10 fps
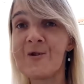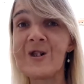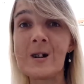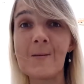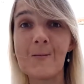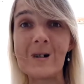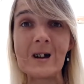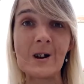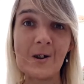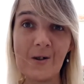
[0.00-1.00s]
check my
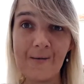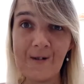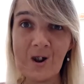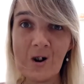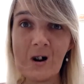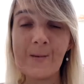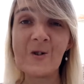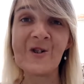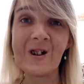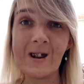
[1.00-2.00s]
another video
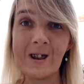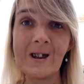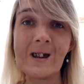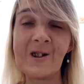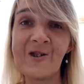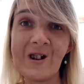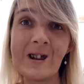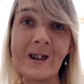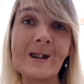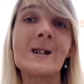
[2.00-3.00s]
about jealousy, and
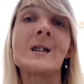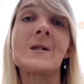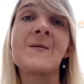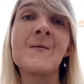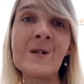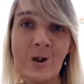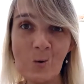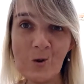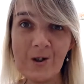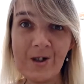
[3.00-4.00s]
jealousy is a very
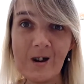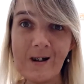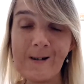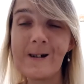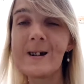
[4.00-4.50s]
good thing.